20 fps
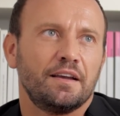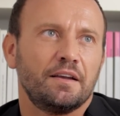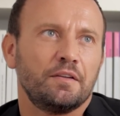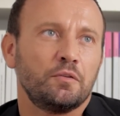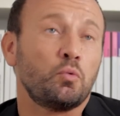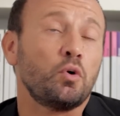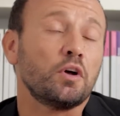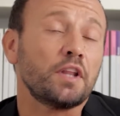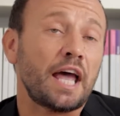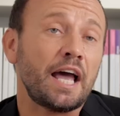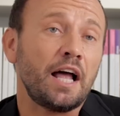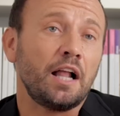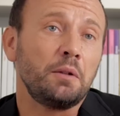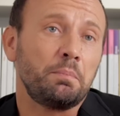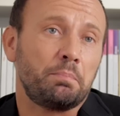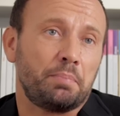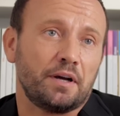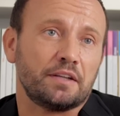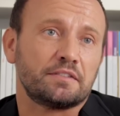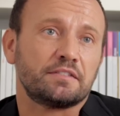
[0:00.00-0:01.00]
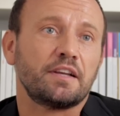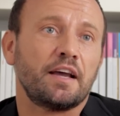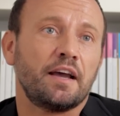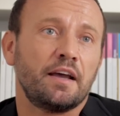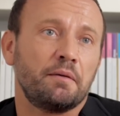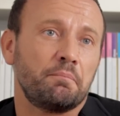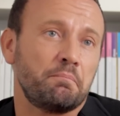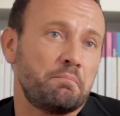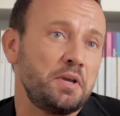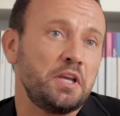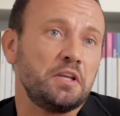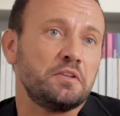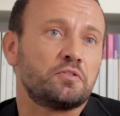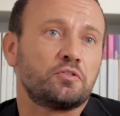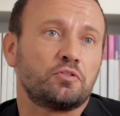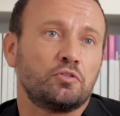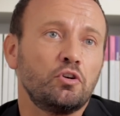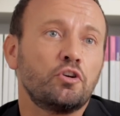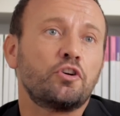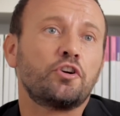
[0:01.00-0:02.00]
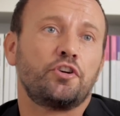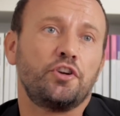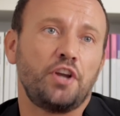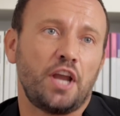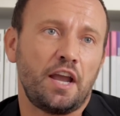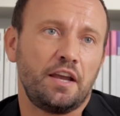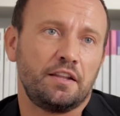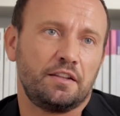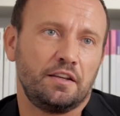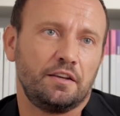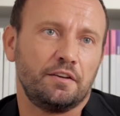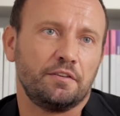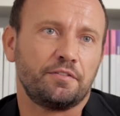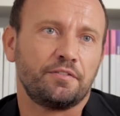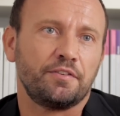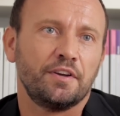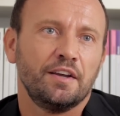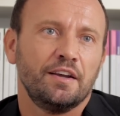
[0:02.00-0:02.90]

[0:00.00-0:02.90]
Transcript: what help us at being so creative